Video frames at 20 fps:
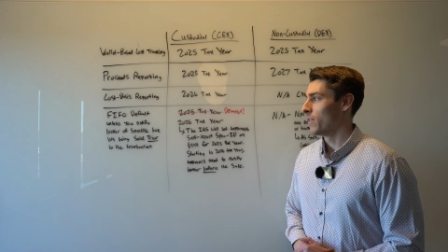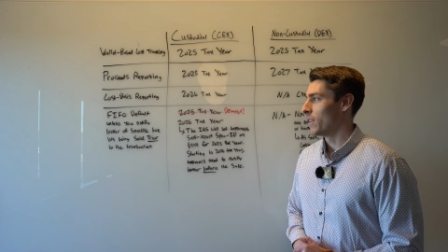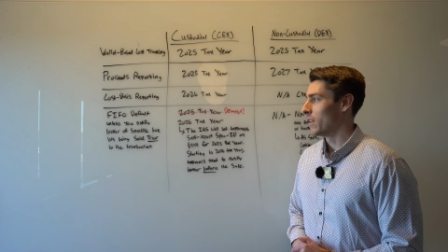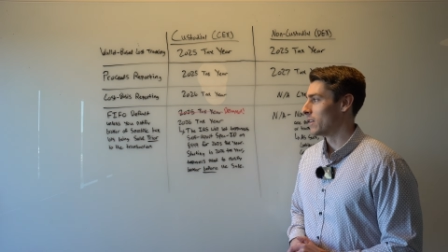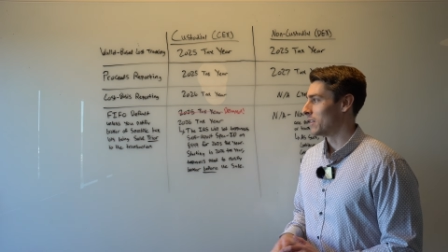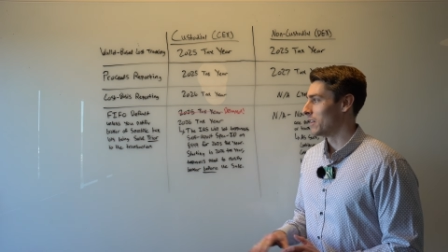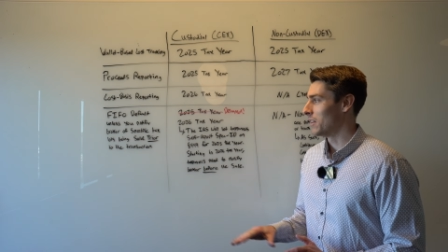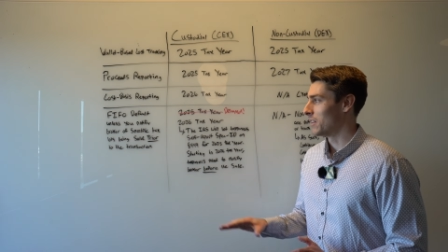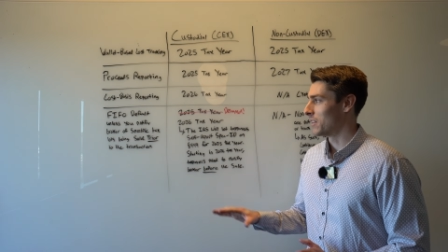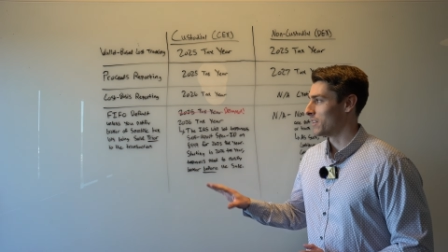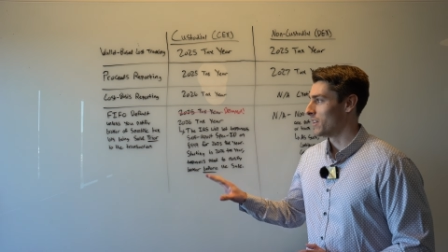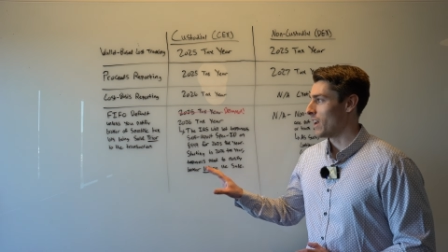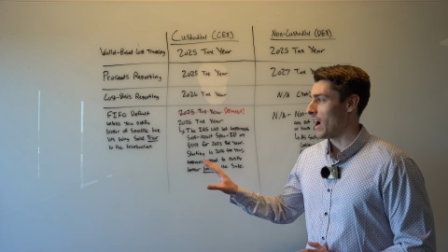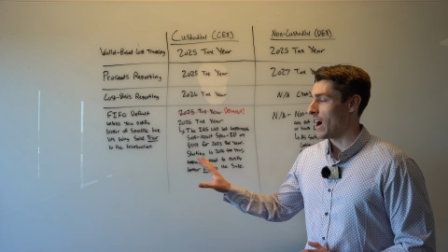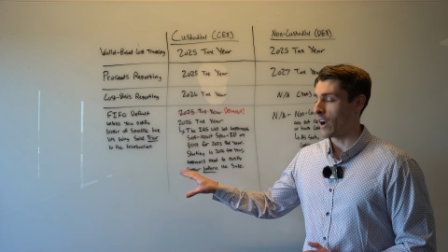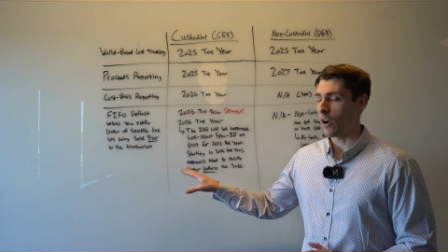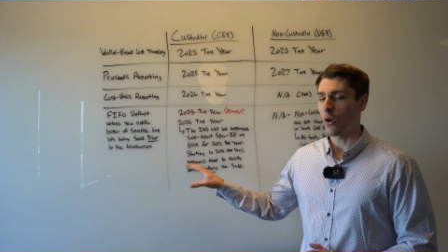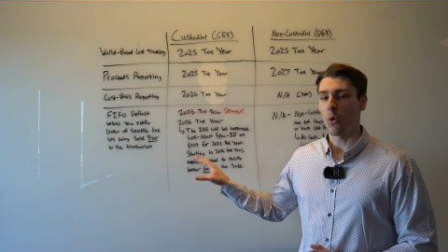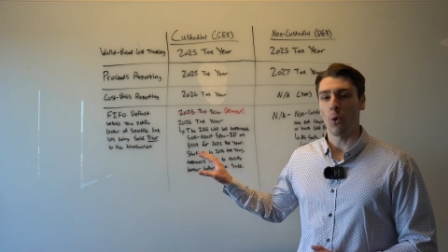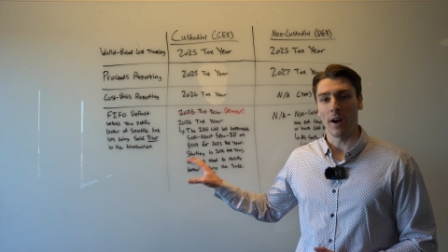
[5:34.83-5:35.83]
This is
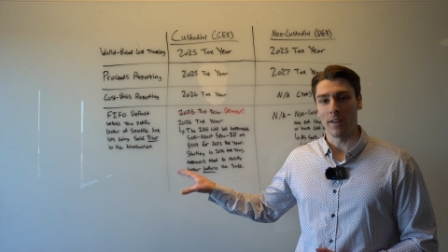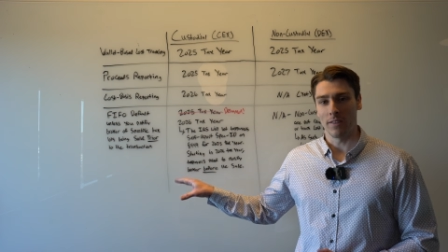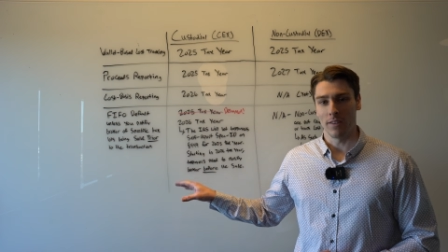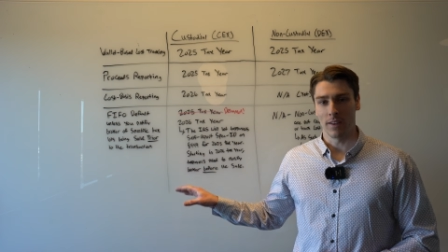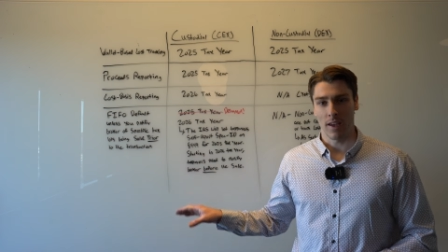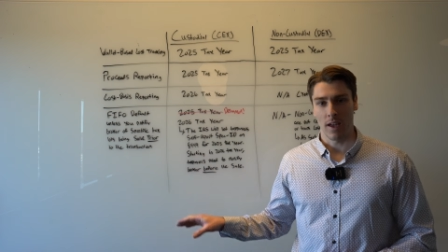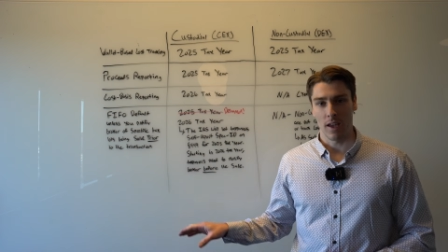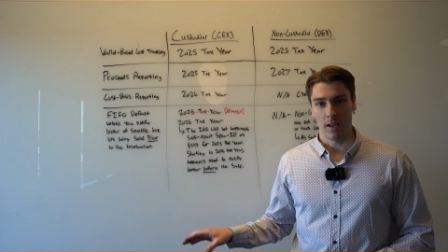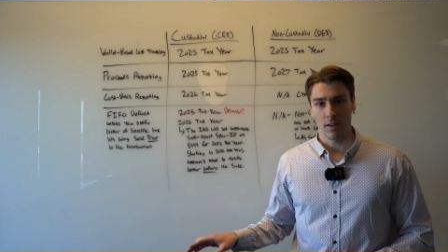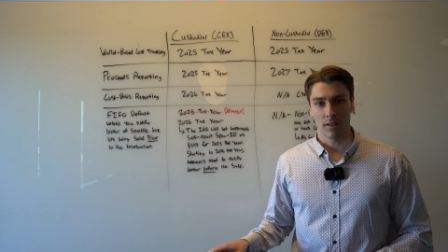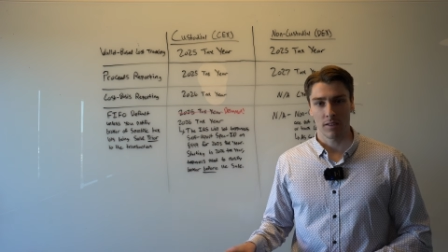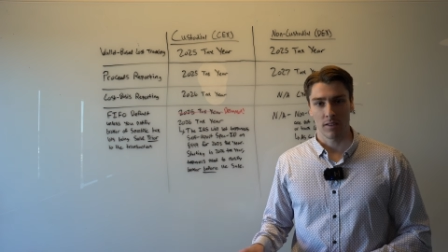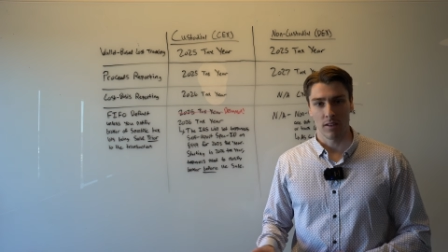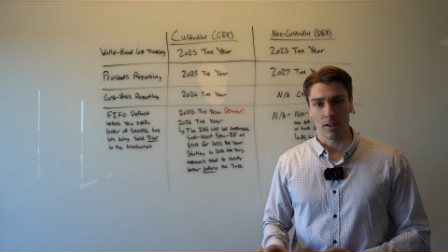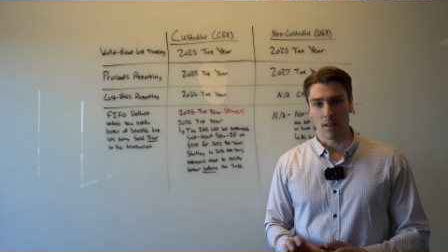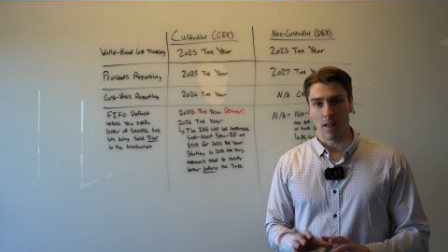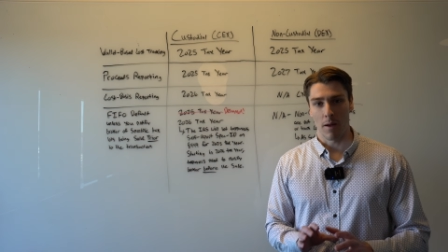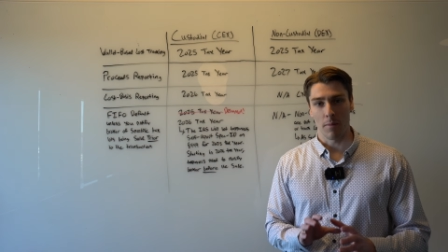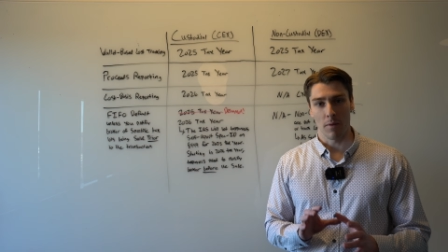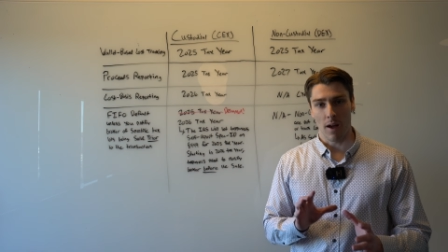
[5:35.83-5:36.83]
not quite the case.
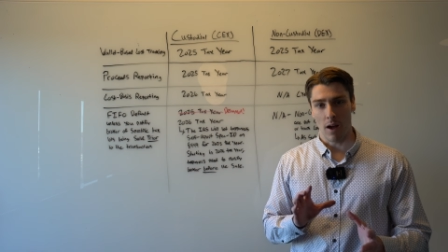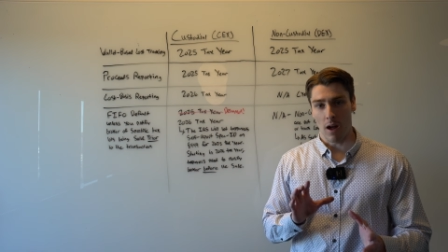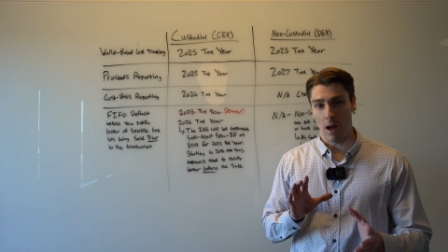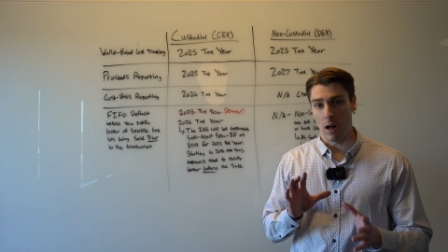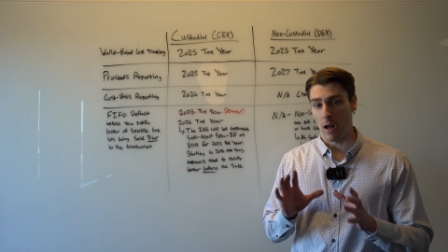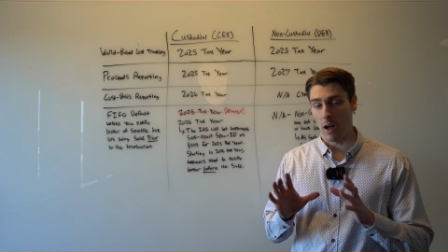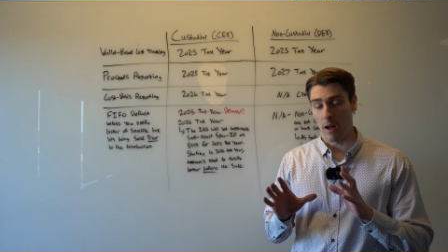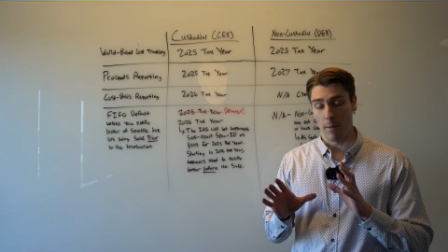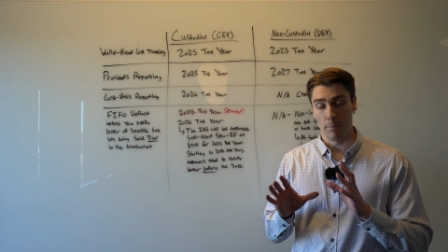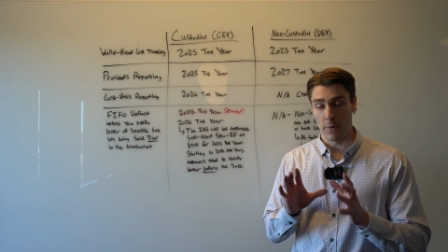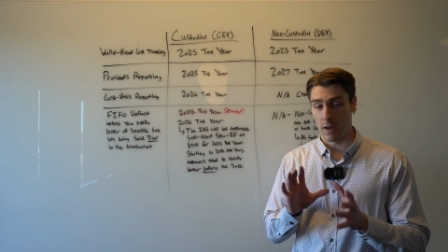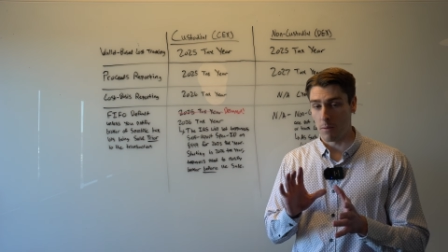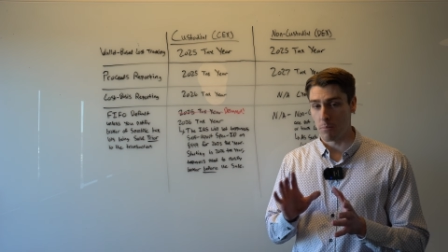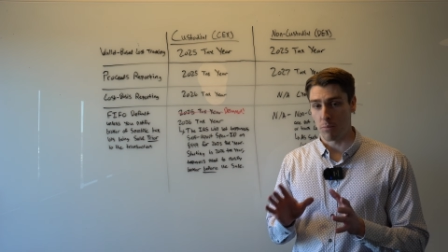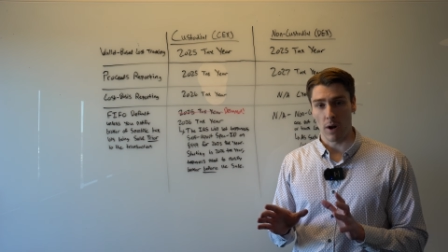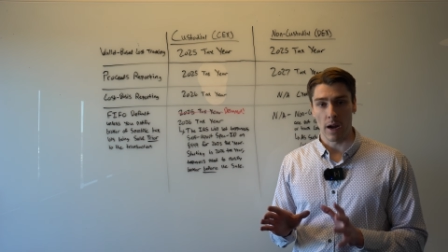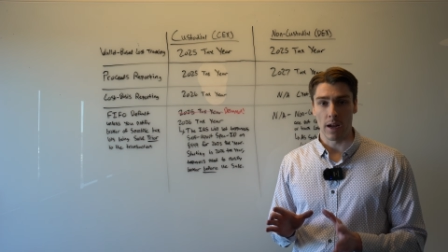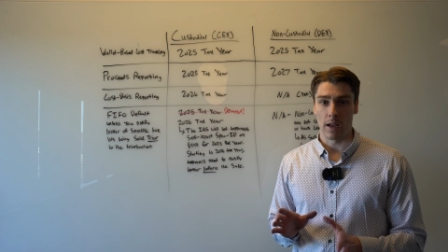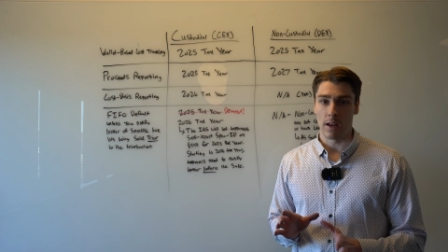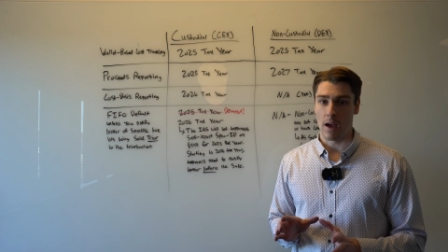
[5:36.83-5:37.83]
I'm going to
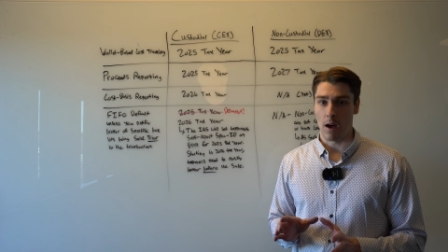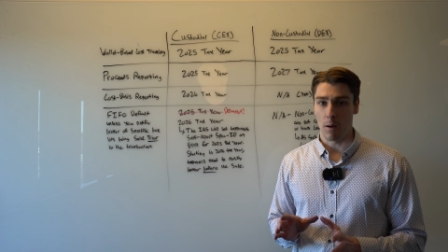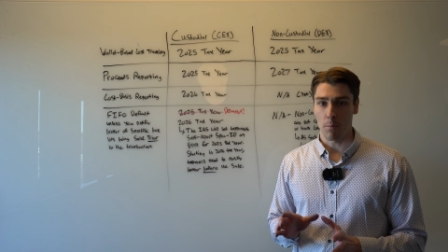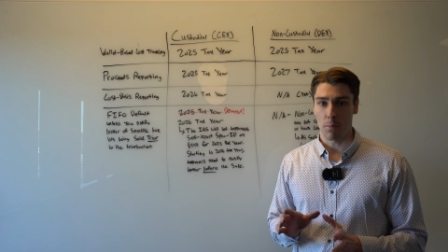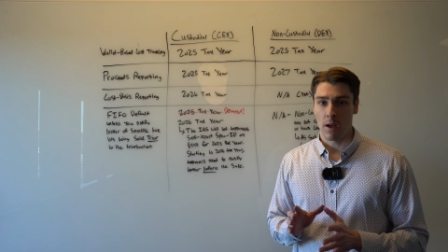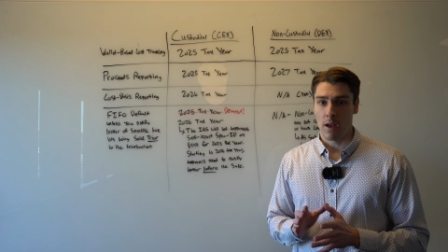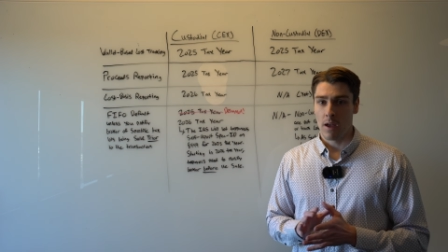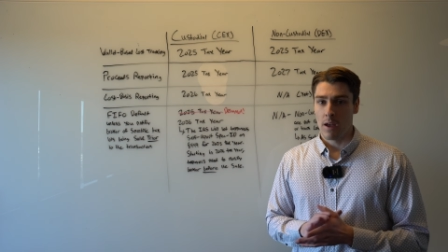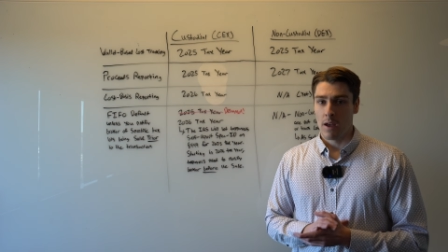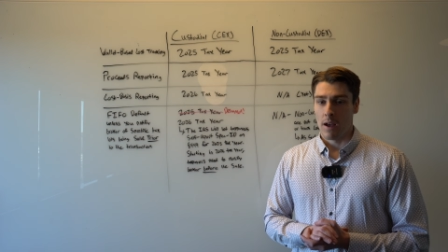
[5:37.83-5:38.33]
break it up